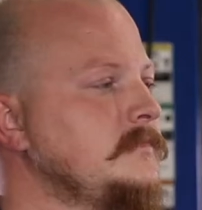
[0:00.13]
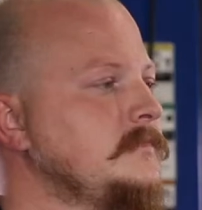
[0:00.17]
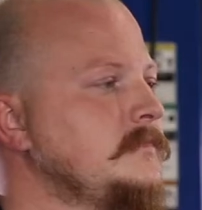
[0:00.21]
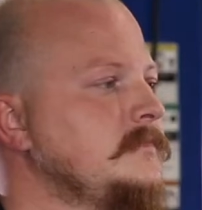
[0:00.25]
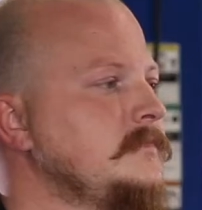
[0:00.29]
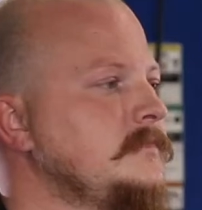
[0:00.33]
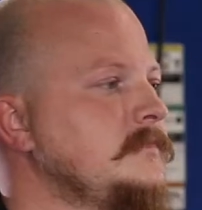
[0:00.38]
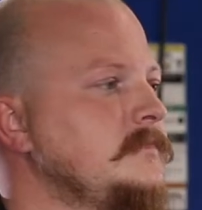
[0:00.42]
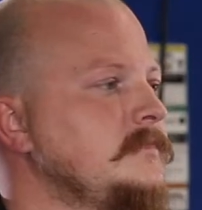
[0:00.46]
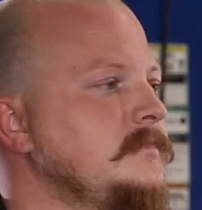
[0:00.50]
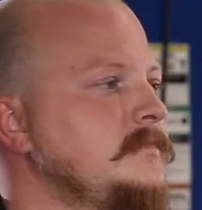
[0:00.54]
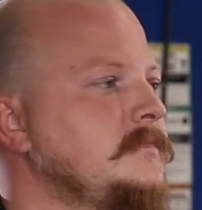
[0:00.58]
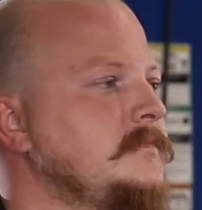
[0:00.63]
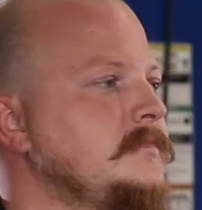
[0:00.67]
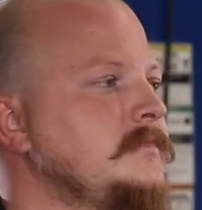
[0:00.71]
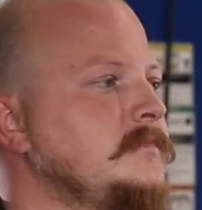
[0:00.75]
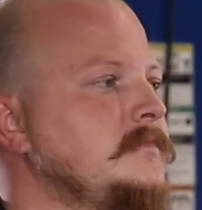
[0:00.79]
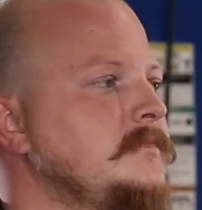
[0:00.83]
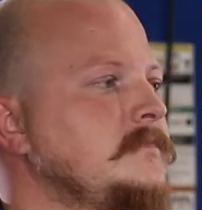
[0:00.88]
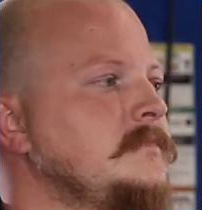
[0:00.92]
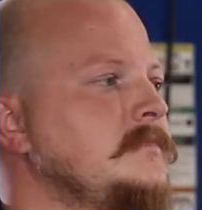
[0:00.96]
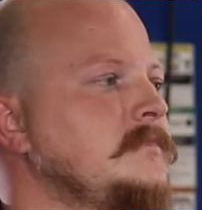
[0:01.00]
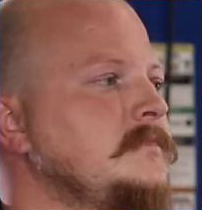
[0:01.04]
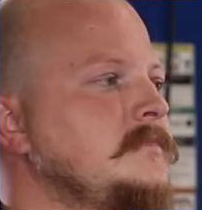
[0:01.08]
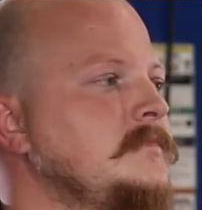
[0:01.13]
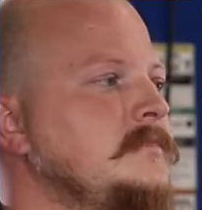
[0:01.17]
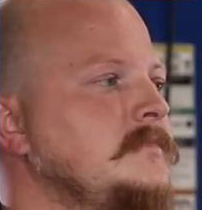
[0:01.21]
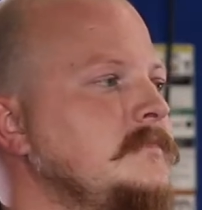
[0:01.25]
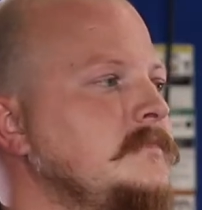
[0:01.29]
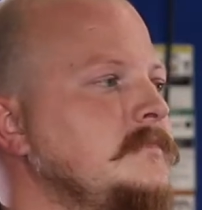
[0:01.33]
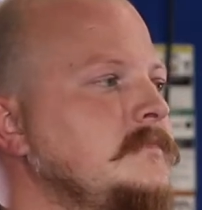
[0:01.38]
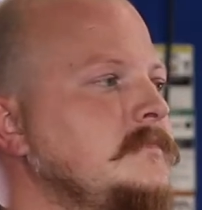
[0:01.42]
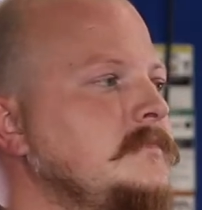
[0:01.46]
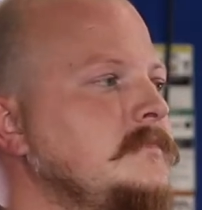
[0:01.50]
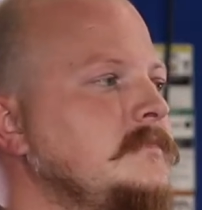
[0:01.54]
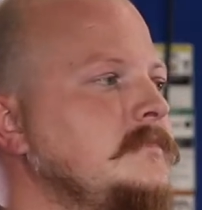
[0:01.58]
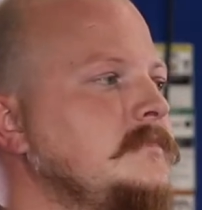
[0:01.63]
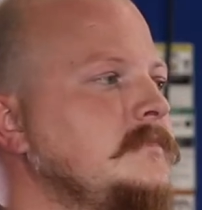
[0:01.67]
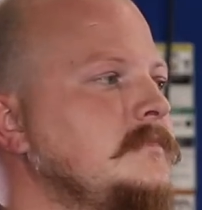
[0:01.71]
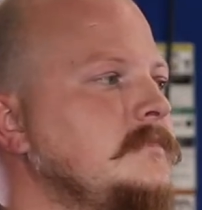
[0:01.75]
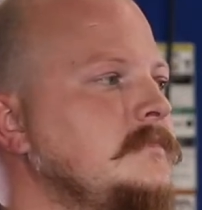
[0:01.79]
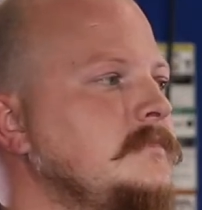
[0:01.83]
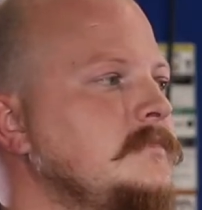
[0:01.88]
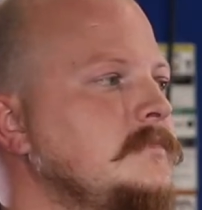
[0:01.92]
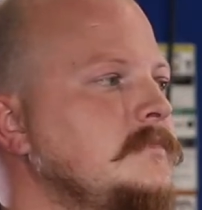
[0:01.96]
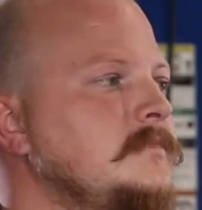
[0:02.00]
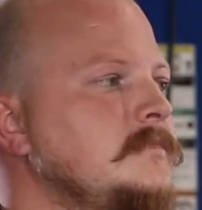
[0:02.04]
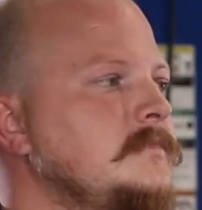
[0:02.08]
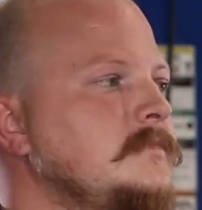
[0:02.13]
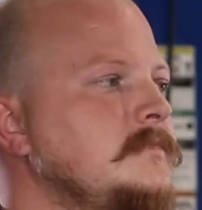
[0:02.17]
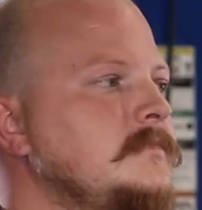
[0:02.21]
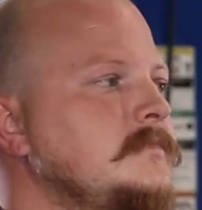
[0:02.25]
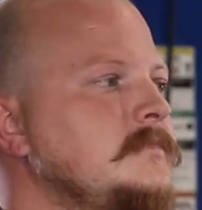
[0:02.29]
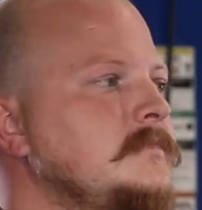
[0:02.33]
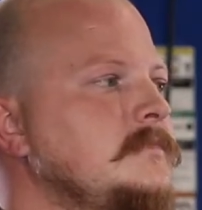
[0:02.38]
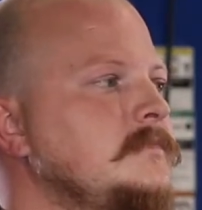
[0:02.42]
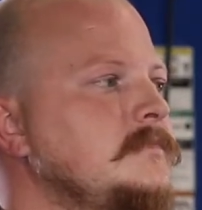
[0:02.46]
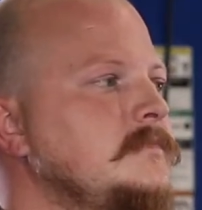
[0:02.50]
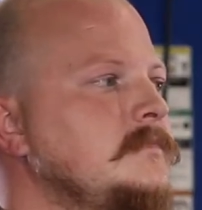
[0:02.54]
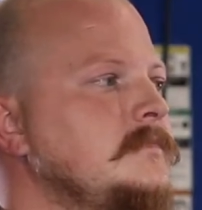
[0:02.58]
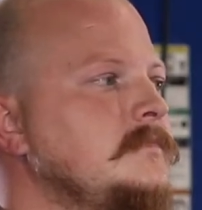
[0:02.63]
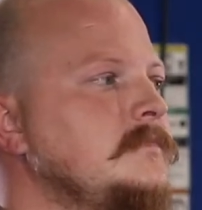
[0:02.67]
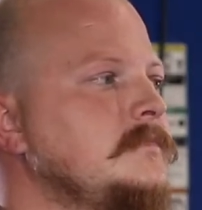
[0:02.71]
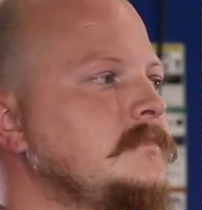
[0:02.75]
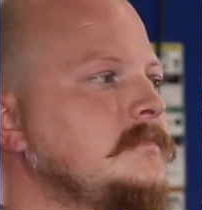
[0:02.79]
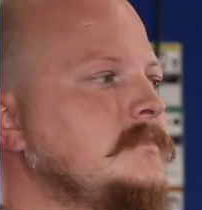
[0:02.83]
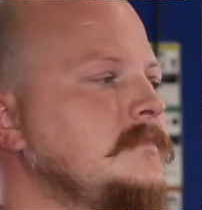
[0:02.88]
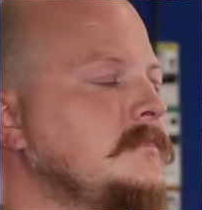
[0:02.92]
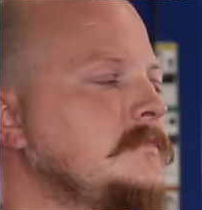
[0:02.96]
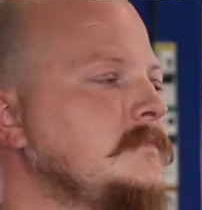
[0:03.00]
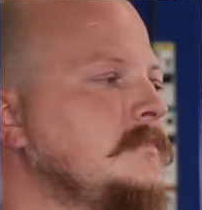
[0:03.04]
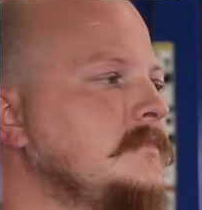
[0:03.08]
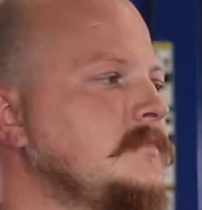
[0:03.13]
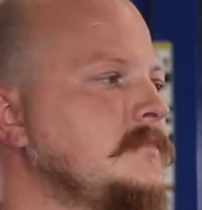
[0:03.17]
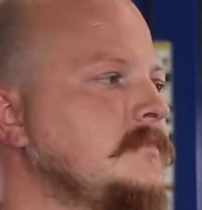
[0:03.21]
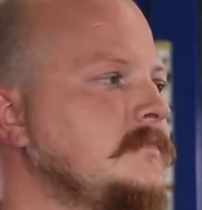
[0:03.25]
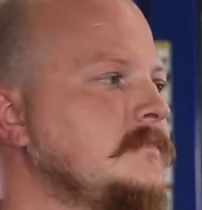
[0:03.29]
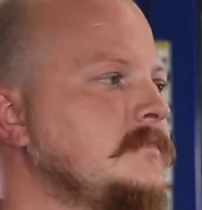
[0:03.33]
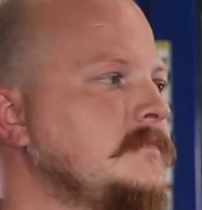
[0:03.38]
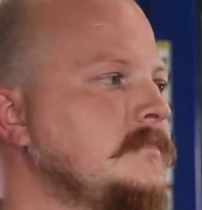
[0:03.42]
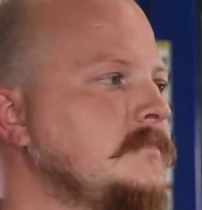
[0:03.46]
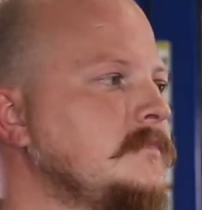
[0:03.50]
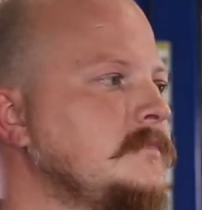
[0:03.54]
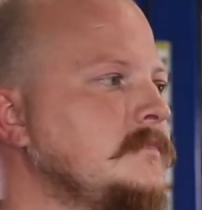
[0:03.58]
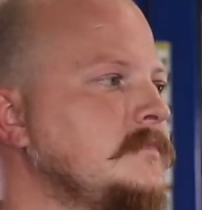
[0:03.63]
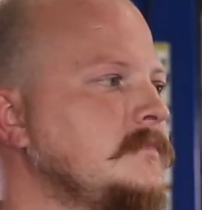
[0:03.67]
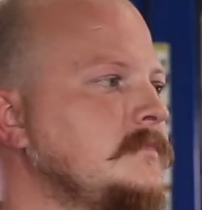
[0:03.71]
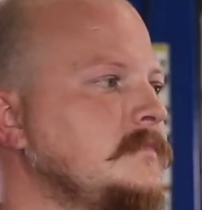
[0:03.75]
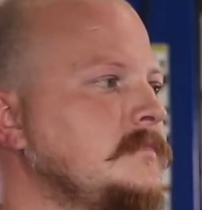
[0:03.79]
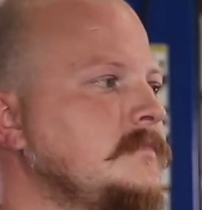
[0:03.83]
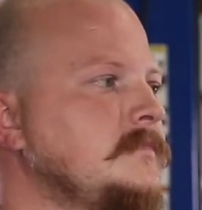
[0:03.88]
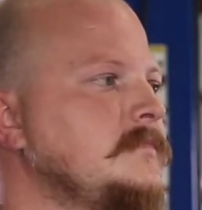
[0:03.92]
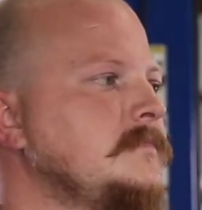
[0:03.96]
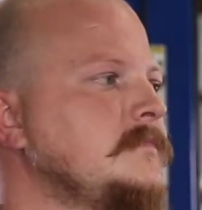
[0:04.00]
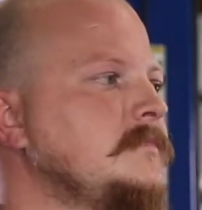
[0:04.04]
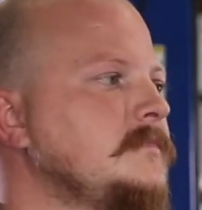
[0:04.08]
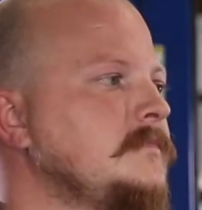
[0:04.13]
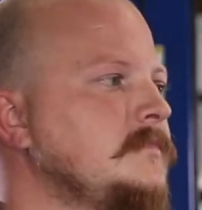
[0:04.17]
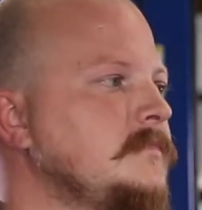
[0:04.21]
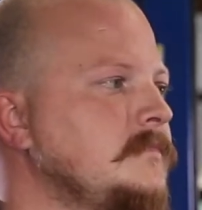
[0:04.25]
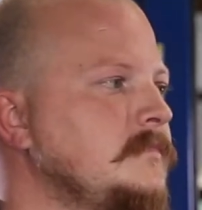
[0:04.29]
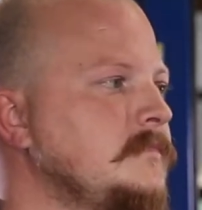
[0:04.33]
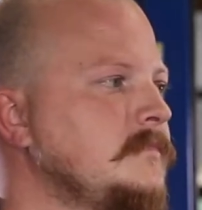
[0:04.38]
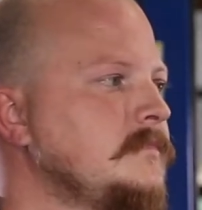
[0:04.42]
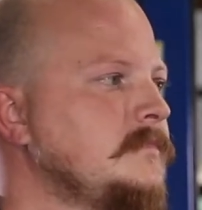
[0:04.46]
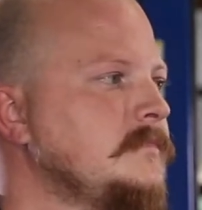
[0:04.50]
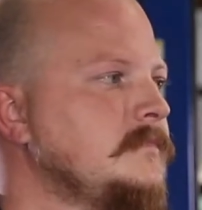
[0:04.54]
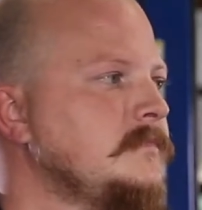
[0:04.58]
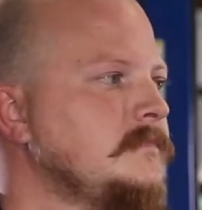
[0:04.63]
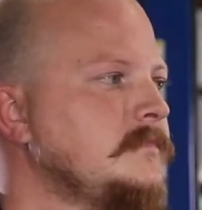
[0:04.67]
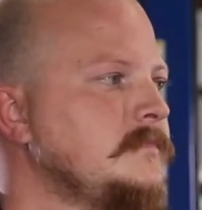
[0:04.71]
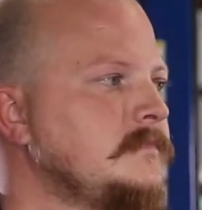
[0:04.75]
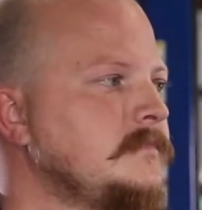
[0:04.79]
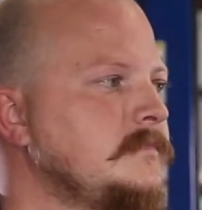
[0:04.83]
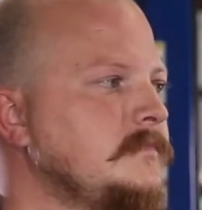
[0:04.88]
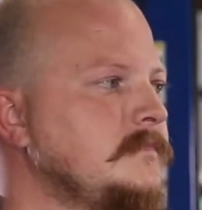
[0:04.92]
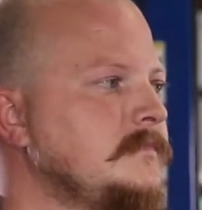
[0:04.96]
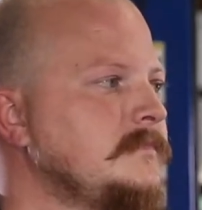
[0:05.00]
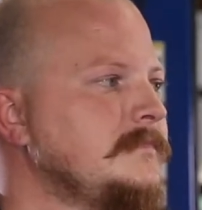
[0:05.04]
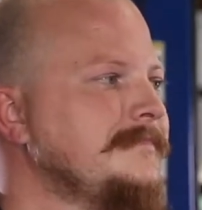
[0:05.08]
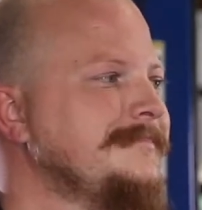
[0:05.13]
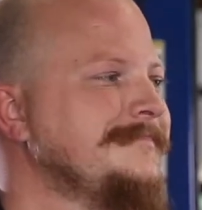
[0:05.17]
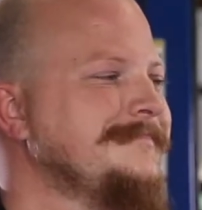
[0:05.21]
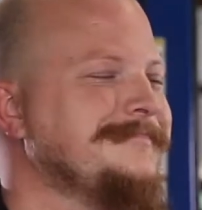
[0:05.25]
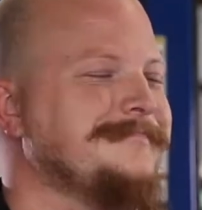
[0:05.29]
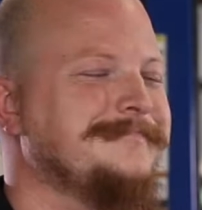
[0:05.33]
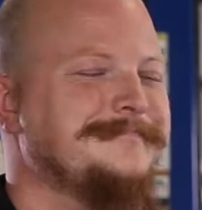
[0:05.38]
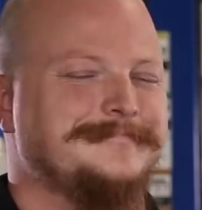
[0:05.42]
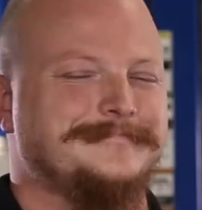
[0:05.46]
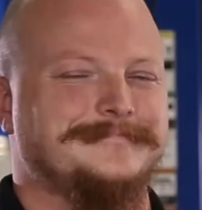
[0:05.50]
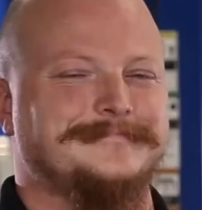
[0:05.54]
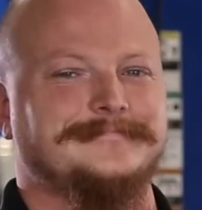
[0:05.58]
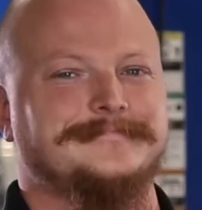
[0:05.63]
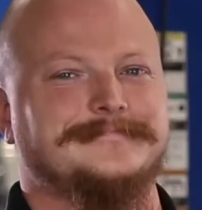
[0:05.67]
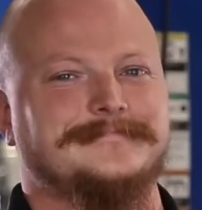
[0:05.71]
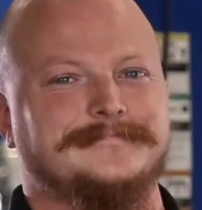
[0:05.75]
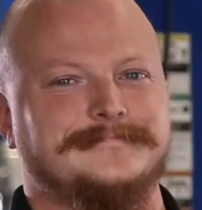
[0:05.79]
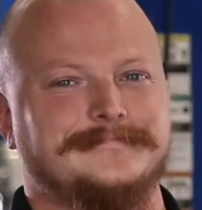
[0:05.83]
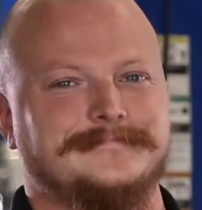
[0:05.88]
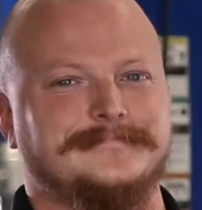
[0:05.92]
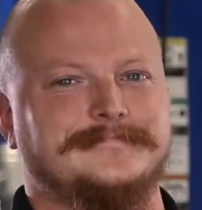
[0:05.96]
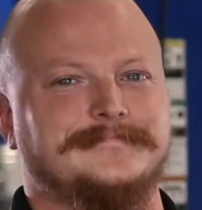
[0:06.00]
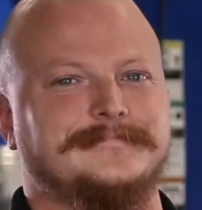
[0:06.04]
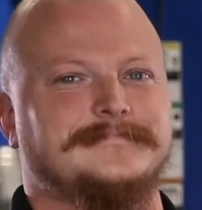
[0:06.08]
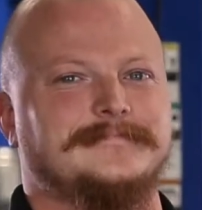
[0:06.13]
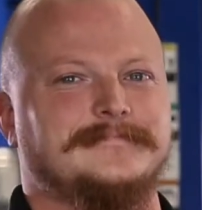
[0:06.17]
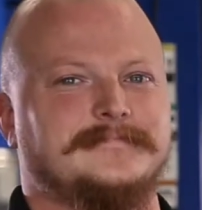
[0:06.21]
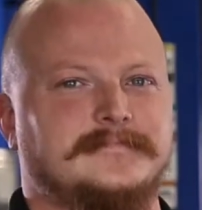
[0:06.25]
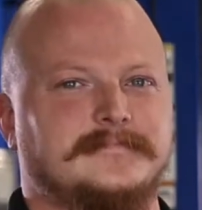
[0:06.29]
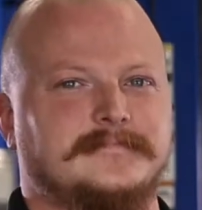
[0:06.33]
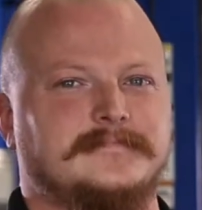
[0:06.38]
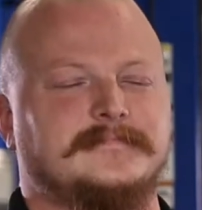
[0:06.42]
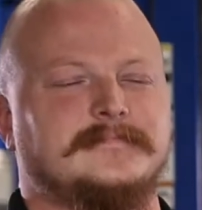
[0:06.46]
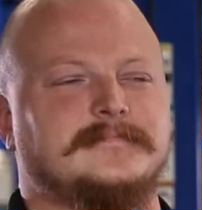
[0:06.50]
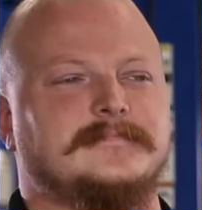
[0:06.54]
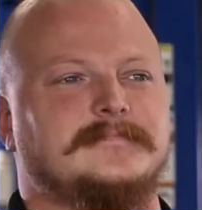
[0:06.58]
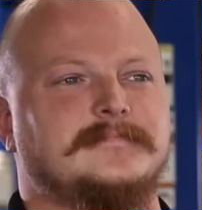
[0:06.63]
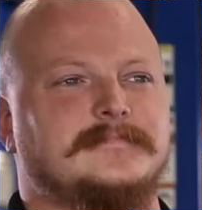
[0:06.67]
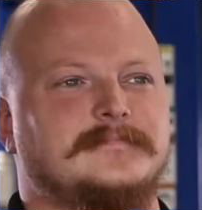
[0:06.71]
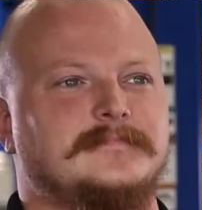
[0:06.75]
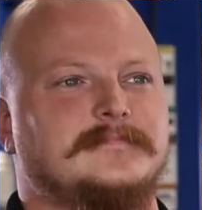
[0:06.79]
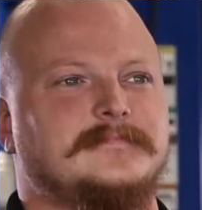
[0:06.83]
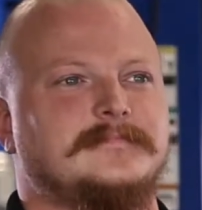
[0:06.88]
(silent)